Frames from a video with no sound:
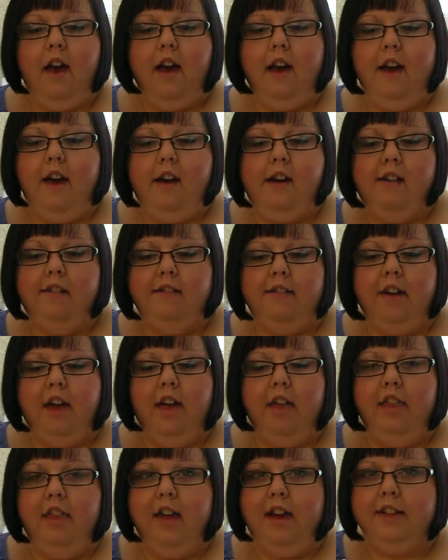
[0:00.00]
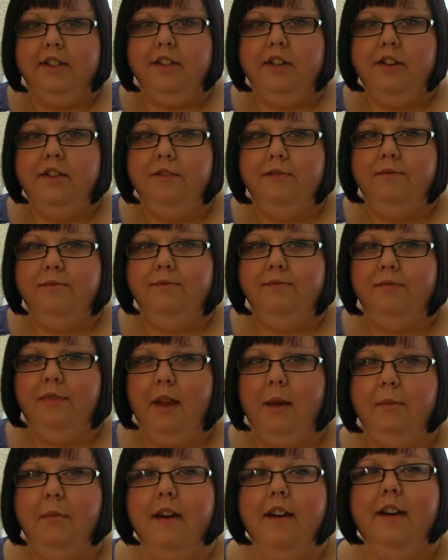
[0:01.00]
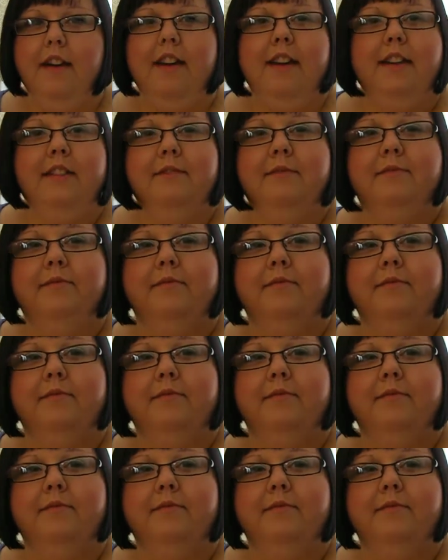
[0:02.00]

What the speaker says: And that's all. Bye!